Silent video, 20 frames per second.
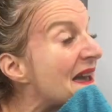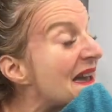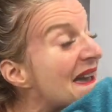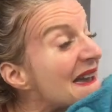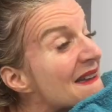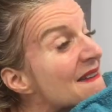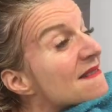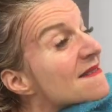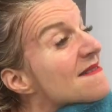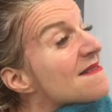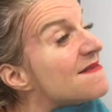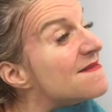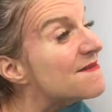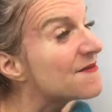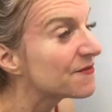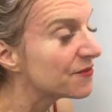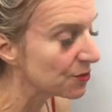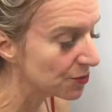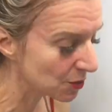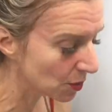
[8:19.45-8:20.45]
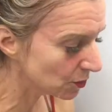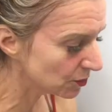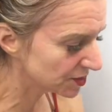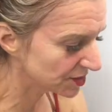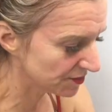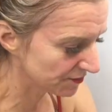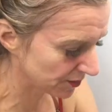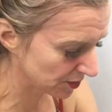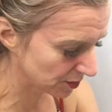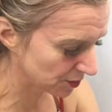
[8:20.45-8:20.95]
and for
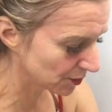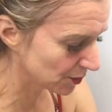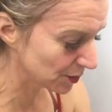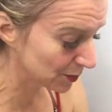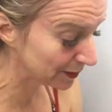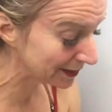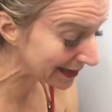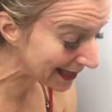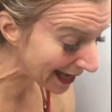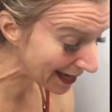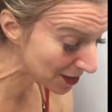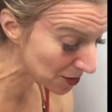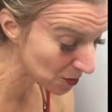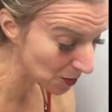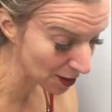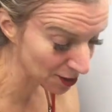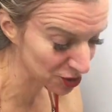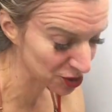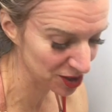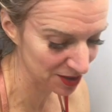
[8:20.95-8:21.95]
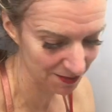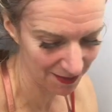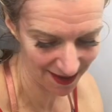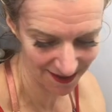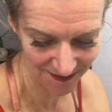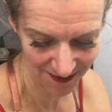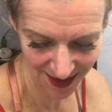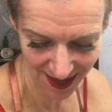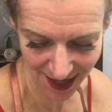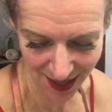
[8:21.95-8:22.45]
those of you who like watching my
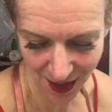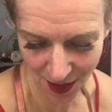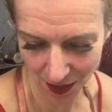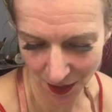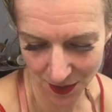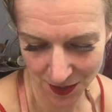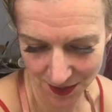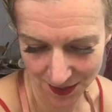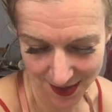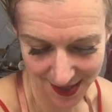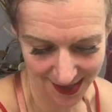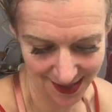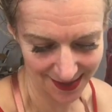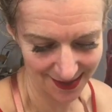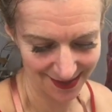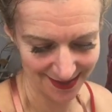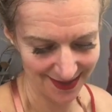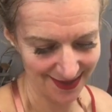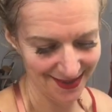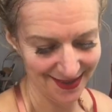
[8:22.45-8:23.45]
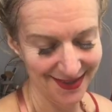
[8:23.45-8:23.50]
videos,